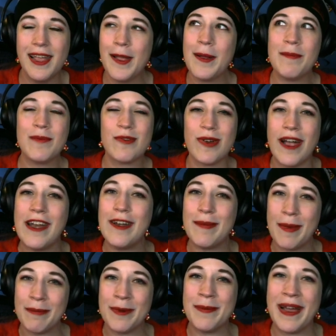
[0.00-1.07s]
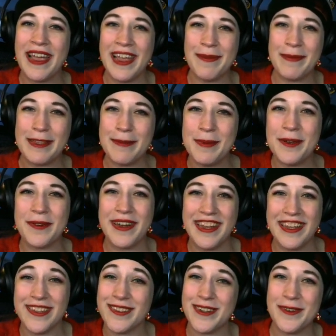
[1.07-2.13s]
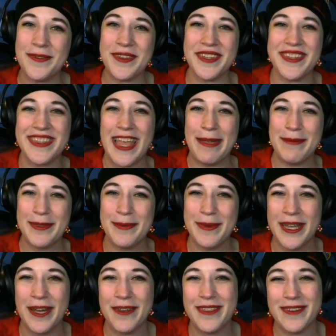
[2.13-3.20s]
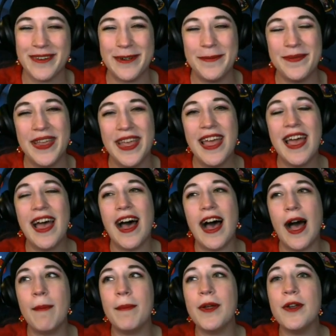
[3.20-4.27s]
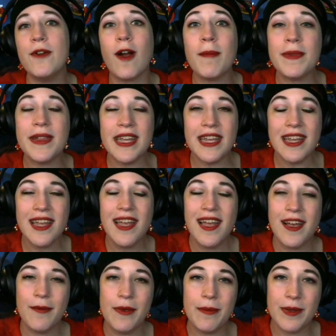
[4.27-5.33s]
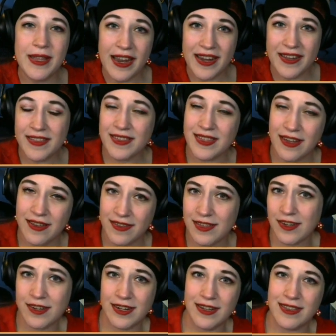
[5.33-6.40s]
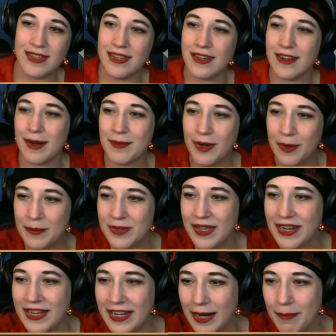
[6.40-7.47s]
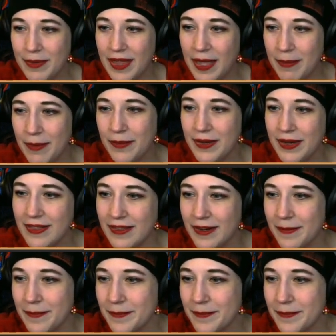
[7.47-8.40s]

Trying to remember my speedrunning history for this game as we go through. But normally, we will not hit the cycle that you're going to see here. I know I'm setting it up a lot, but we'll get there.